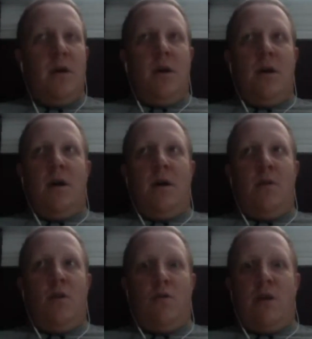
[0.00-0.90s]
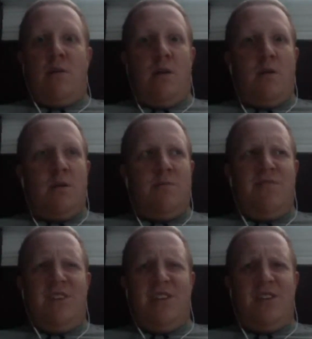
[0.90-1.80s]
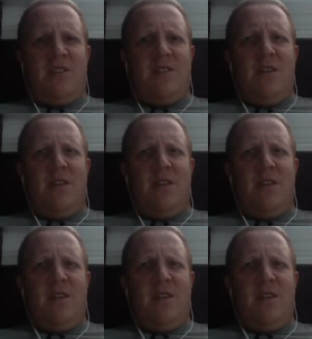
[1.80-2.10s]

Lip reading: Her ground and pound is vicious.